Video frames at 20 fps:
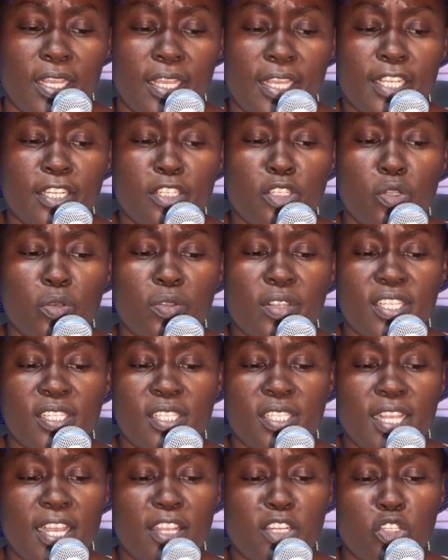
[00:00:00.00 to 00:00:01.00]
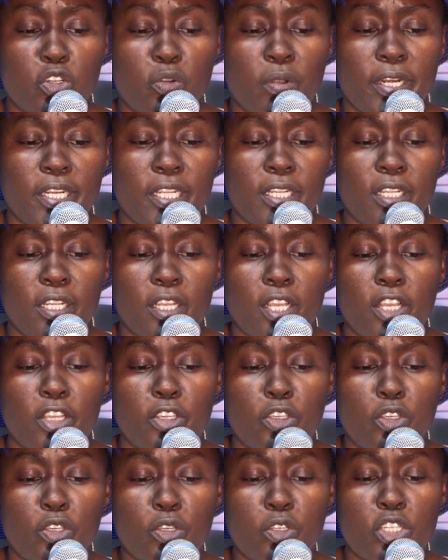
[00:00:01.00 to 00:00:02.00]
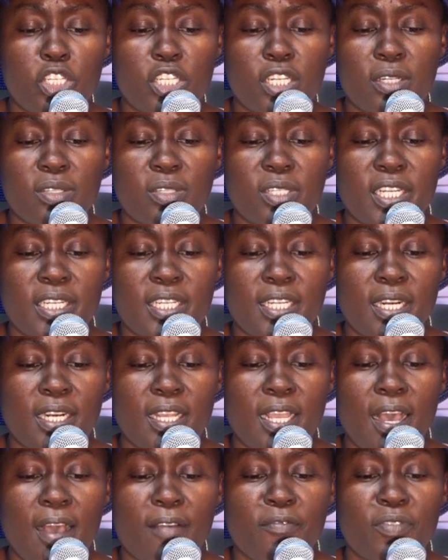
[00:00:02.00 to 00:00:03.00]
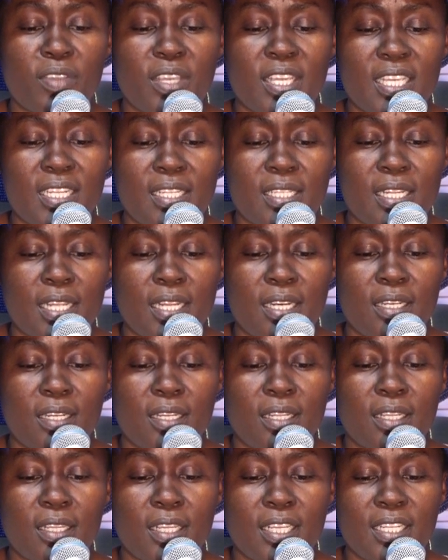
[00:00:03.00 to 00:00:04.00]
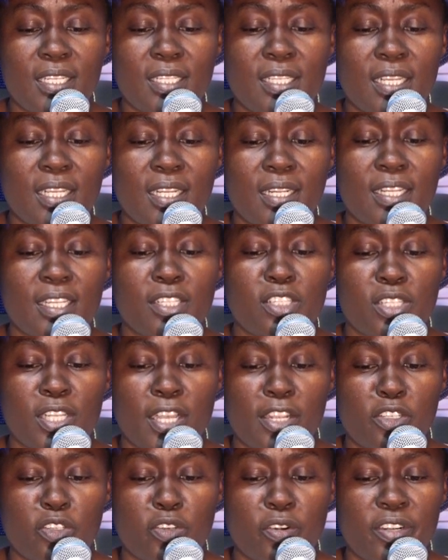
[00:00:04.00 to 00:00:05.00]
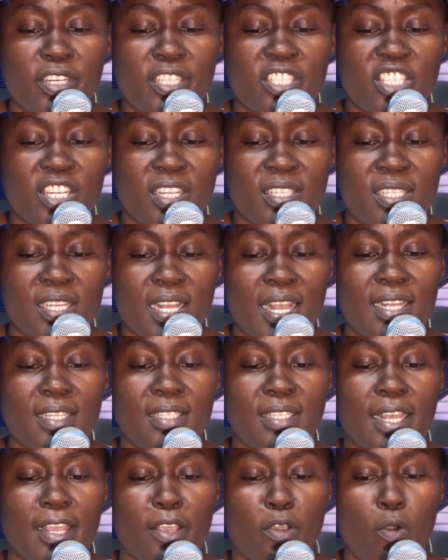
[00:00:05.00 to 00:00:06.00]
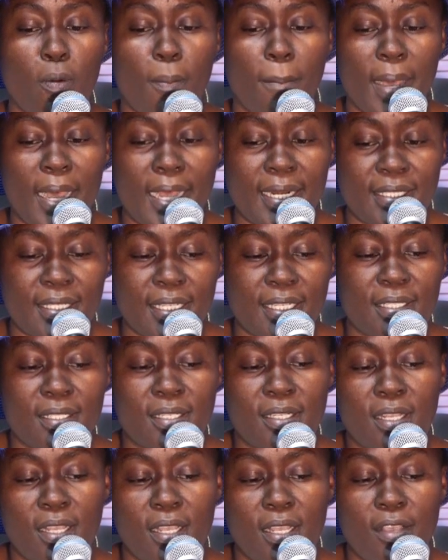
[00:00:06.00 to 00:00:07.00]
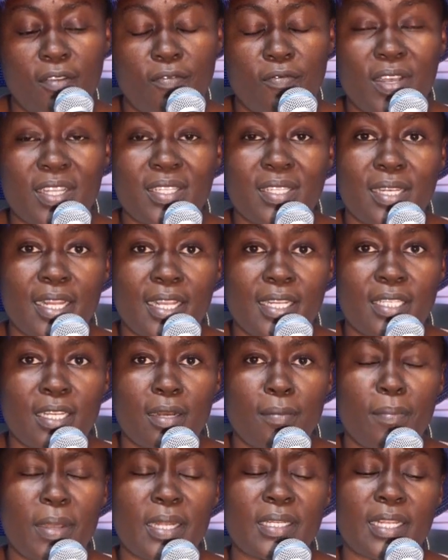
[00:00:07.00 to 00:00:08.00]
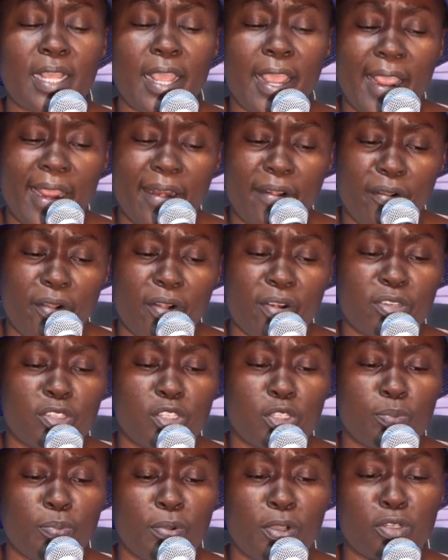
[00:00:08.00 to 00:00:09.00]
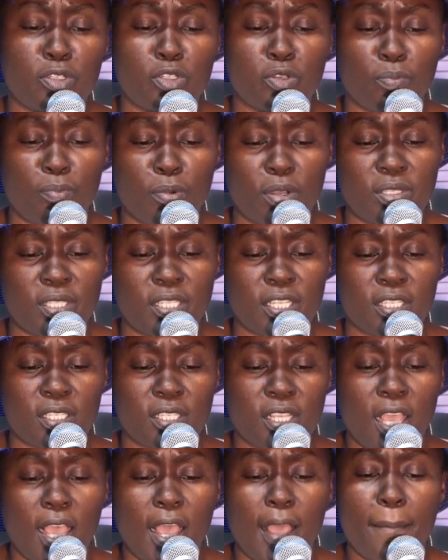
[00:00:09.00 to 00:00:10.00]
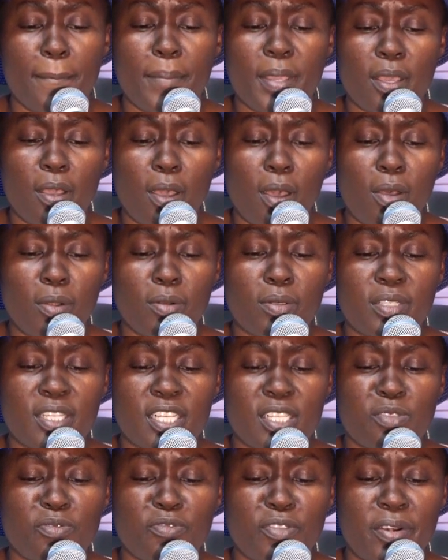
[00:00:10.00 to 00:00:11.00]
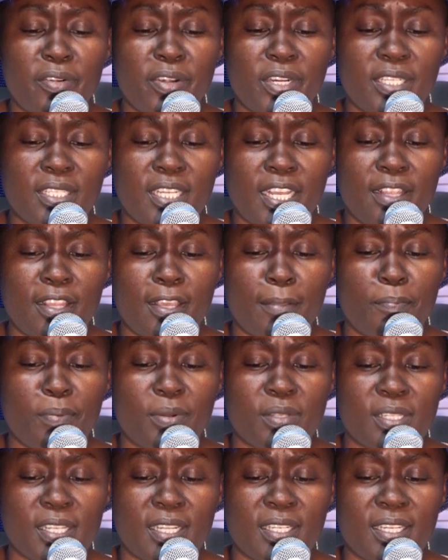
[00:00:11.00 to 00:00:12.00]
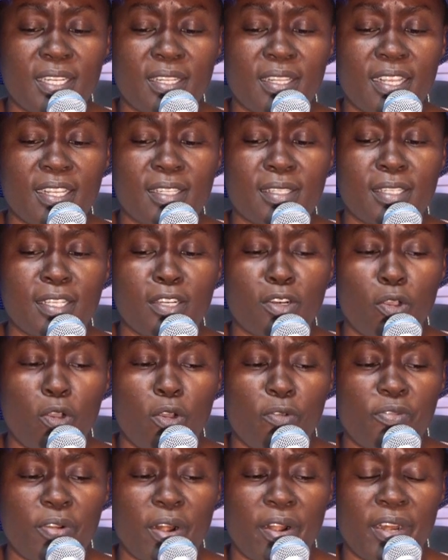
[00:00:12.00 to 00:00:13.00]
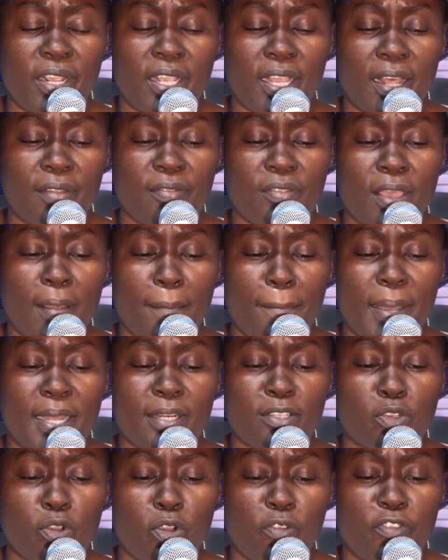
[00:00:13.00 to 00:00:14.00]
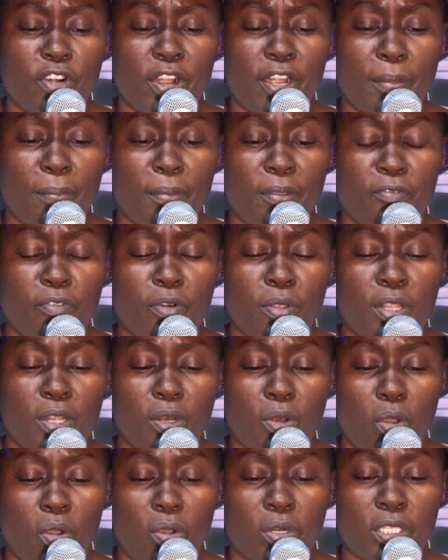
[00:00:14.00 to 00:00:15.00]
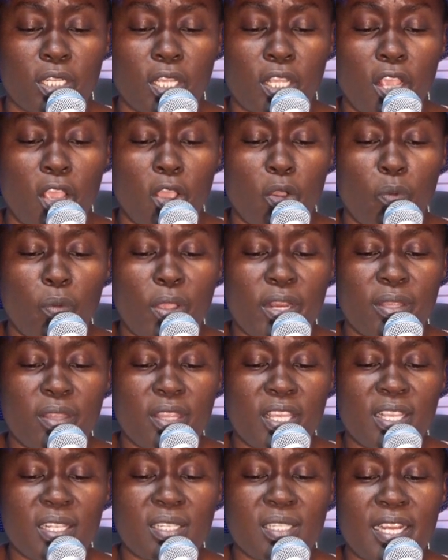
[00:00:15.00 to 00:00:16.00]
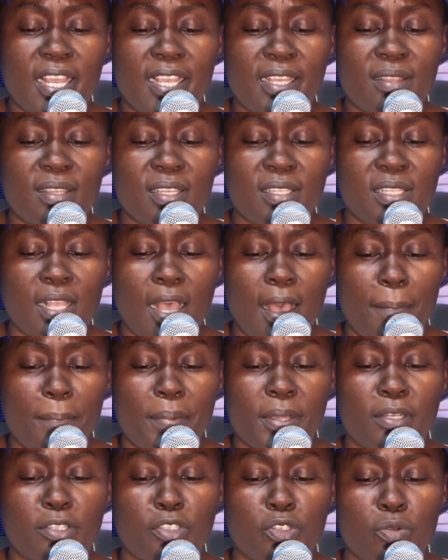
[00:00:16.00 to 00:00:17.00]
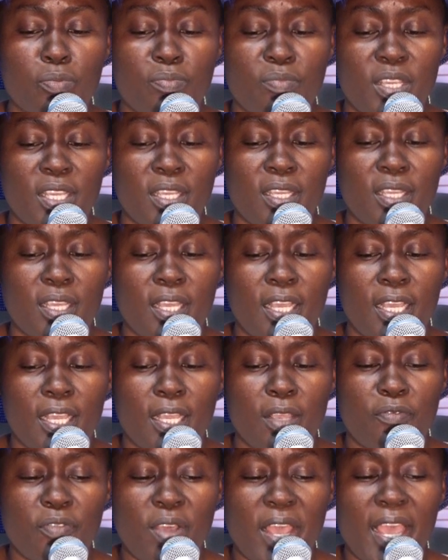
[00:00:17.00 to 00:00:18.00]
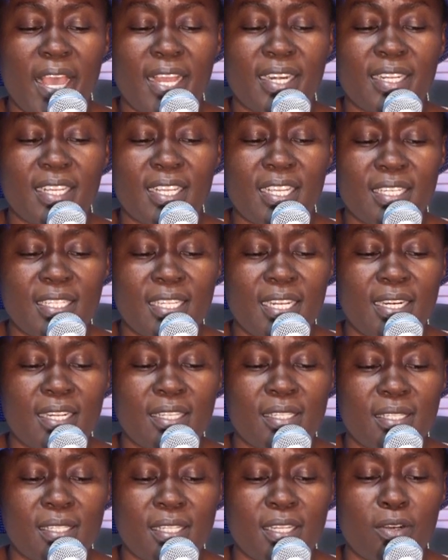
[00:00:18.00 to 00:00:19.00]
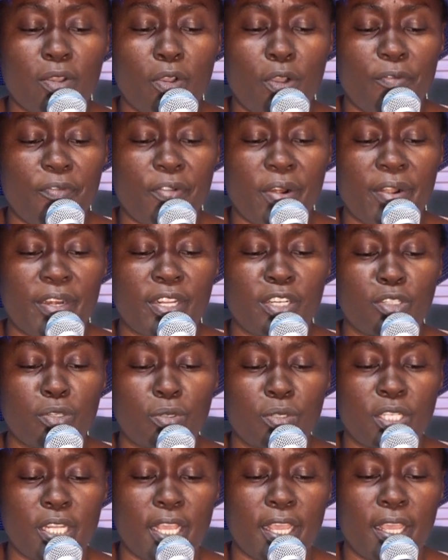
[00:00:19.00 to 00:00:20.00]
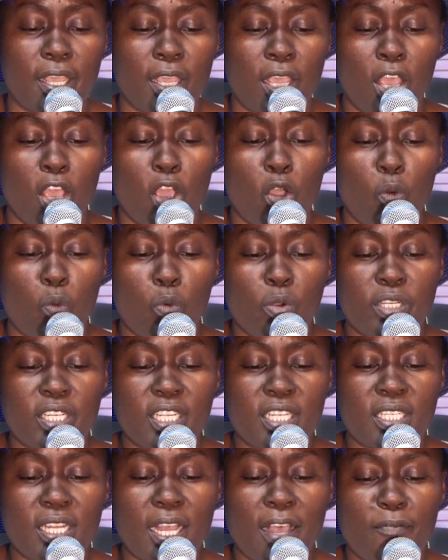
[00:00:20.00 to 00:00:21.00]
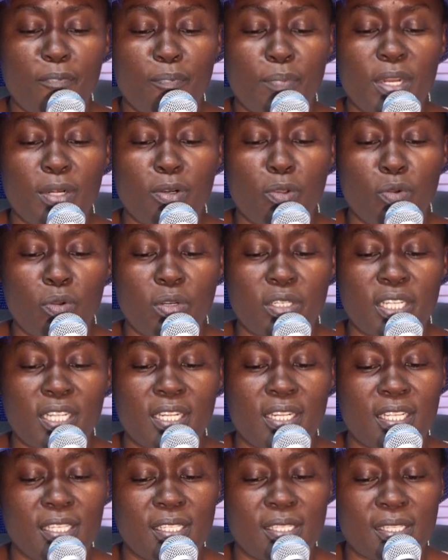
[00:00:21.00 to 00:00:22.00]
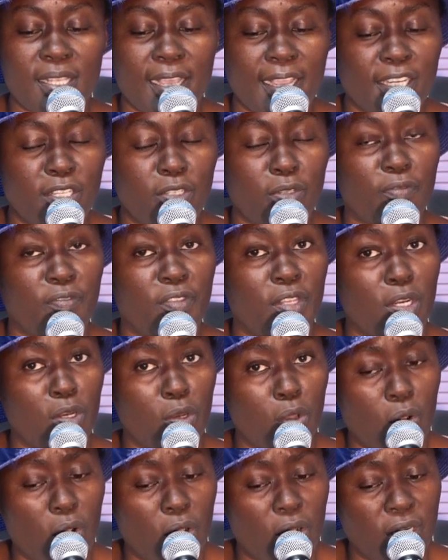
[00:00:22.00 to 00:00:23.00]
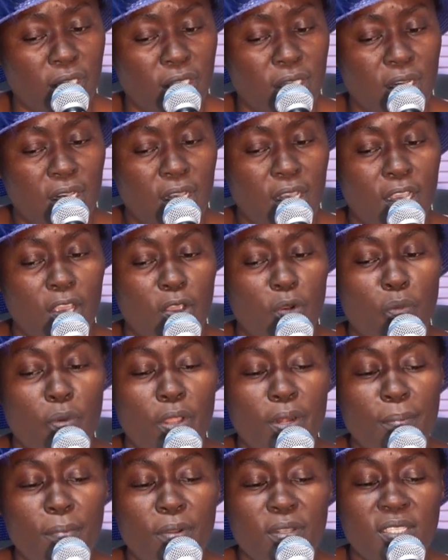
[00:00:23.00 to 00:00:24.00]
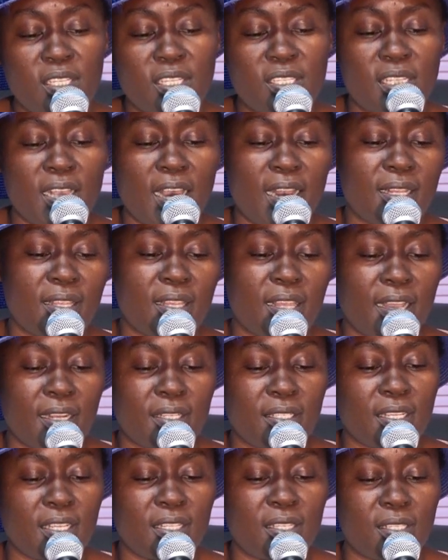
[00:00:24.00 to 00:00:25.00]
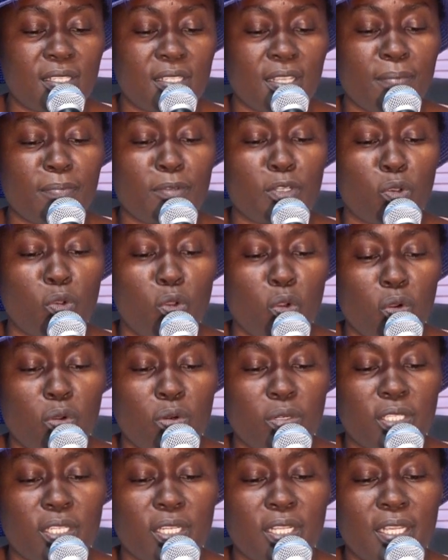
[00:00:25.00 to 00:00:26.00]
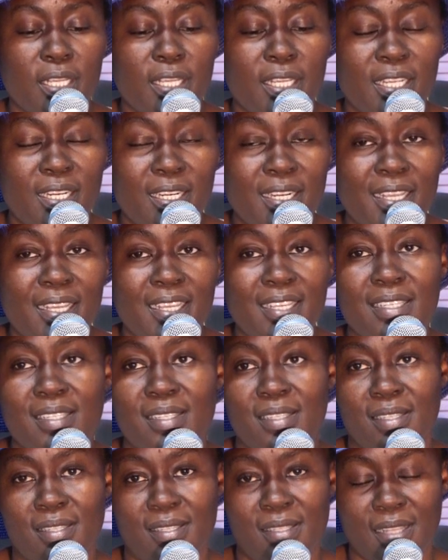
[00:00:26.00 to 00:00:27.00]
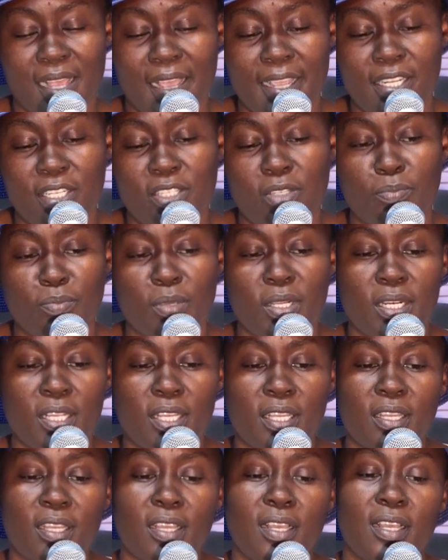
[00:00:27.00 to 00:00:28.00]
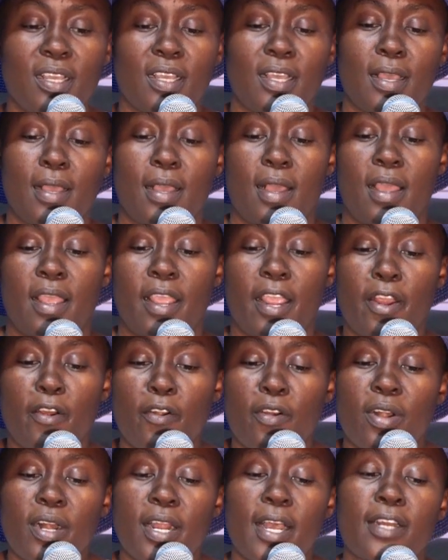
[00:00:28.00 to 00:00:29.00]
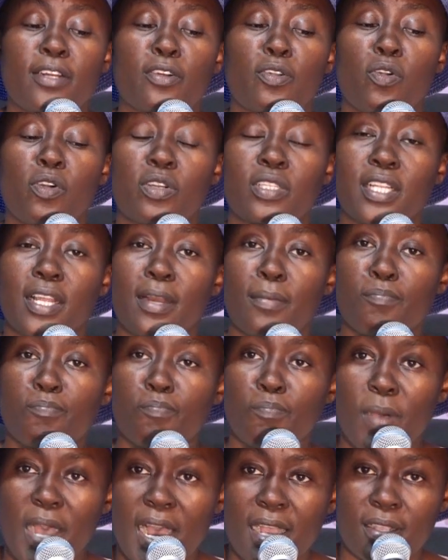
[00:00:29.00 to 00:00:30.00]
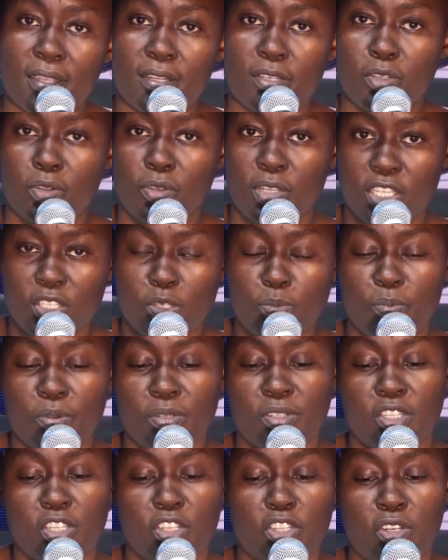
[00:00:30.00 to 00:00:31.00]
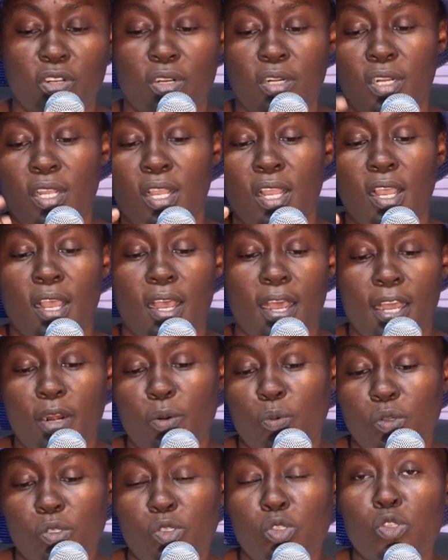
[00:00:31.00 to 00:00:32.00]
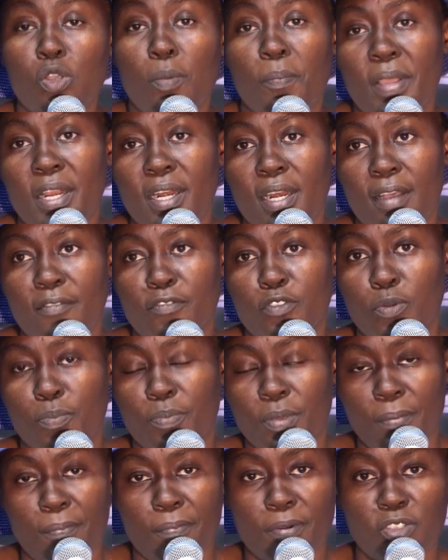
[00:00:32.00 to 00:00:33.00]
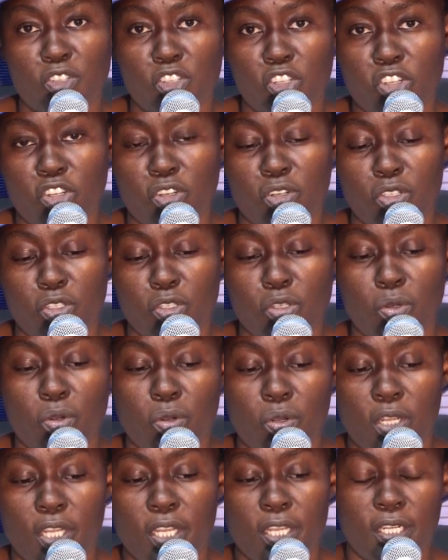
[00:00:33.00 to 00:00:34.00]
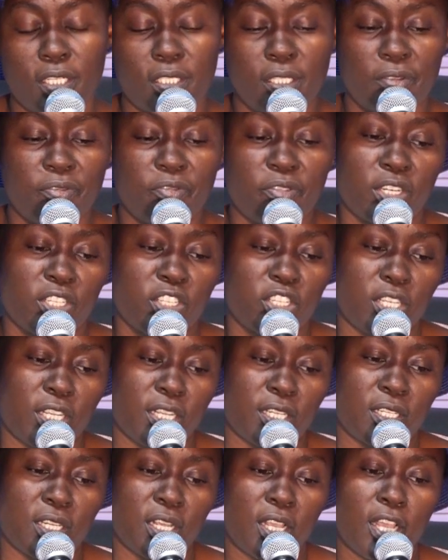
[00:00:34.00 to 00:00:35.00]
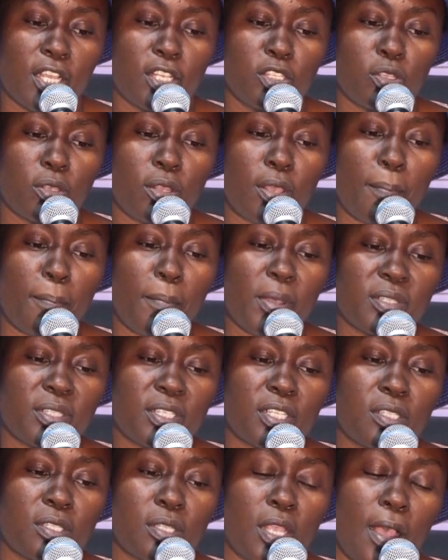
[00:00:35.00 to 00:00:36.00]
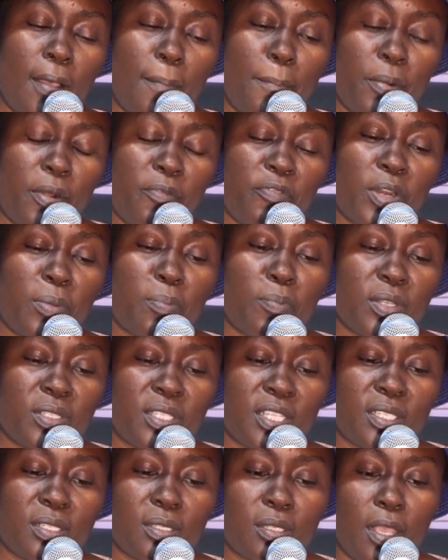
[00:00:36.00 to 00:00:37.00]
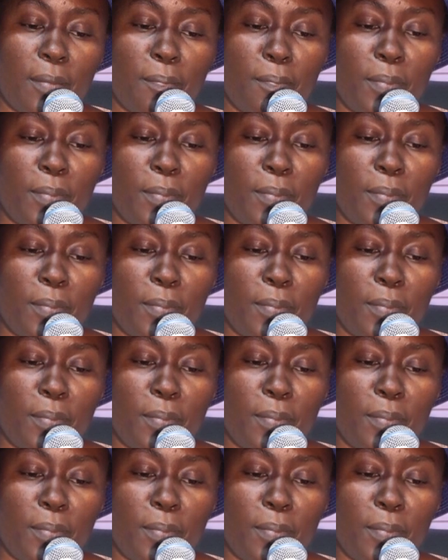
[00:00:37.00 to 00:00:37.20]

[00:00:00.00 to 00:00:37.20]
into the sanctuary, you shall certainly have eaten it in the sanctuary, just as I commanded. Verse 19, but Aaron spoke to Moses, behold, this very day they presented their sin offering and their burnt offering before the Lord. When things like this happened to me, if I had eaten a sin offering today, would it have been good in the sight of the Lord? When Moses heard that, it seemed good in his sight. Meaning, Aaron had gotten back to his position and was sober enough to be in position to differentiate. So the Moses, prophet Moses,